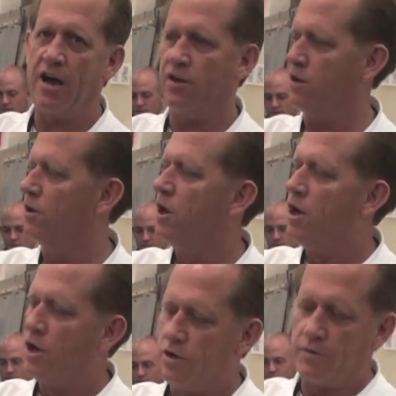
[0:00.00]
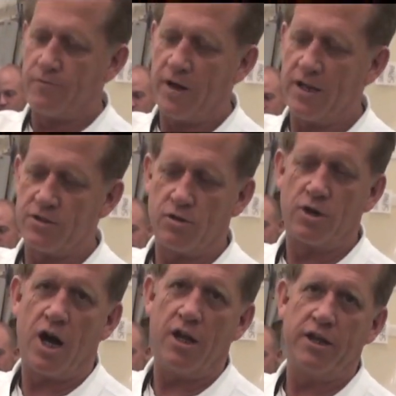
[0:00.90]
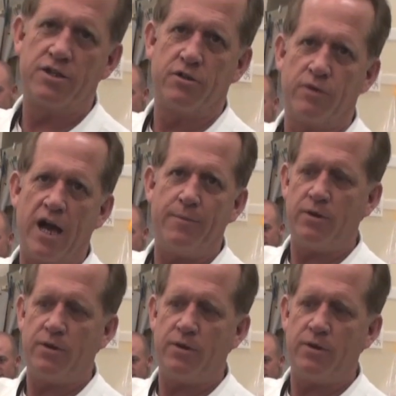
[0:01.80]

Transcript: out of there your friends or colleagues can grab